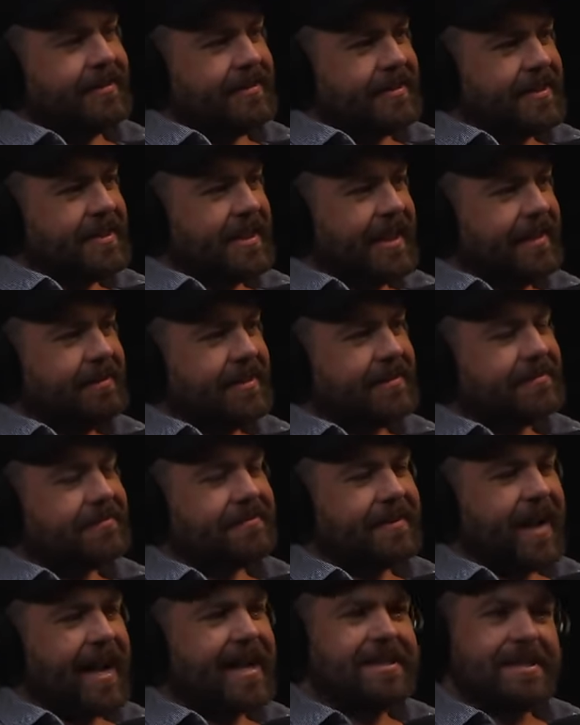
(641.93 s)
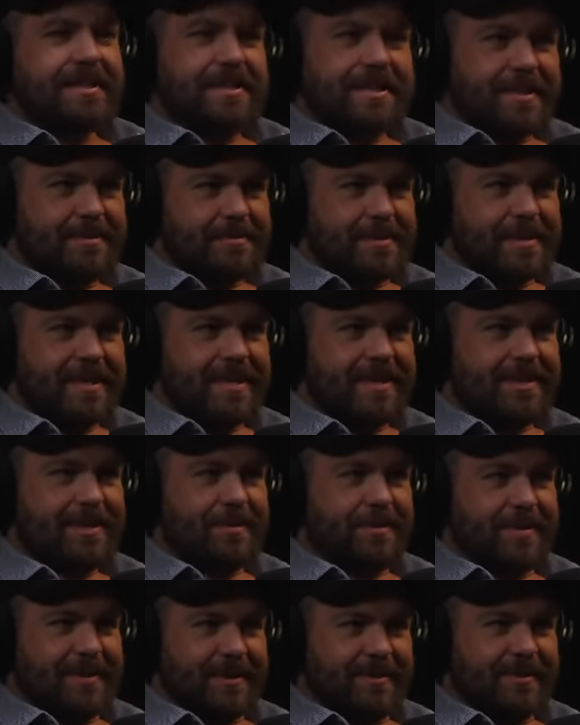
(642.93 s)
there's a level of fantasy with it
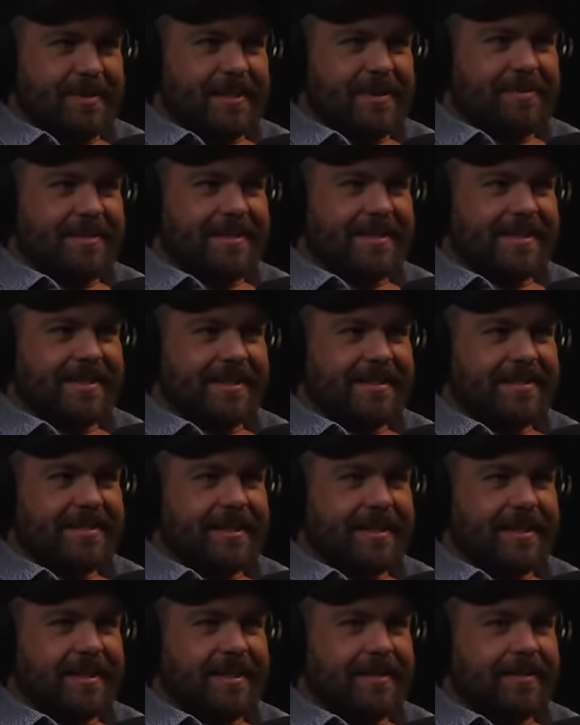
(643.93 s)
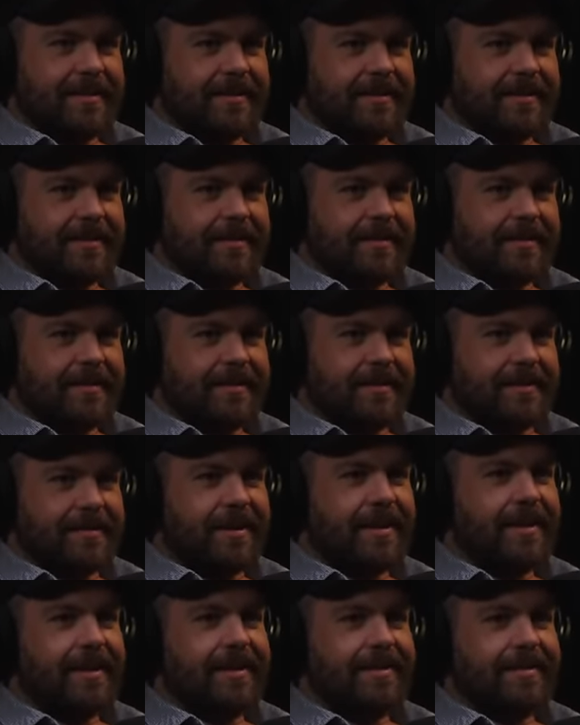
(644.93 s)
to a degree because it's like all
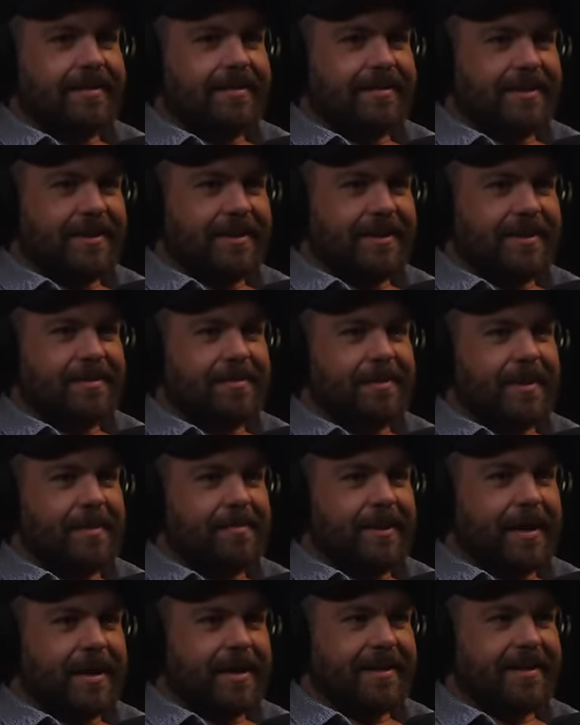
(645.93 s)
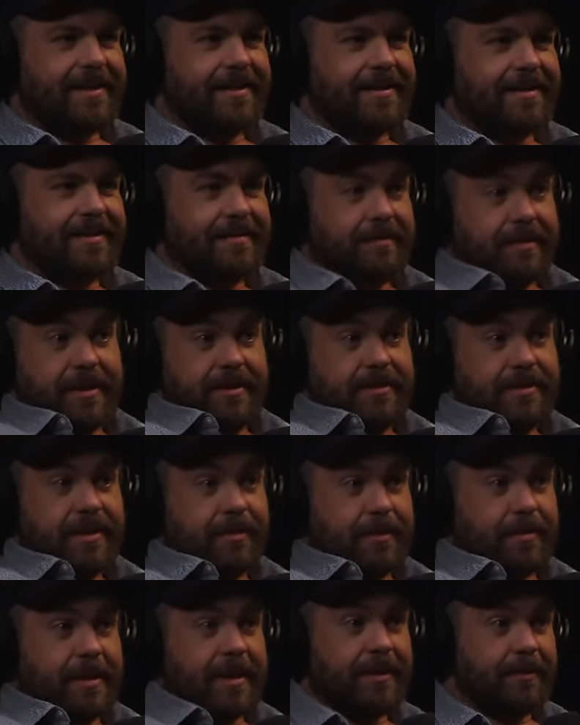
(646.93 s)
right, you know, am I gonna, like you
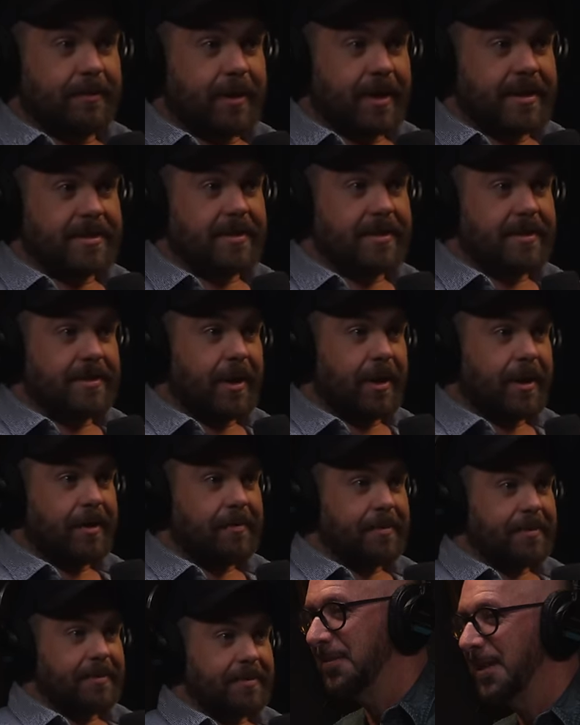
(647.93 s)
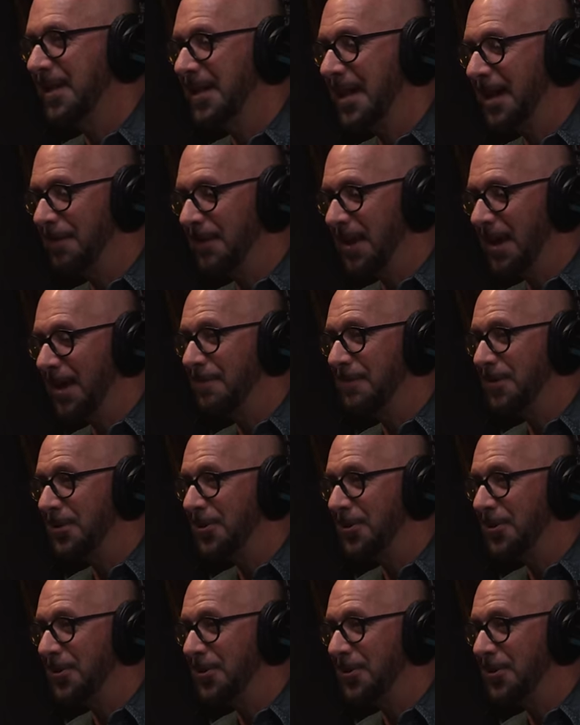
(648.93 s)
said, am I gonna rise to the top? Right. And if, and if,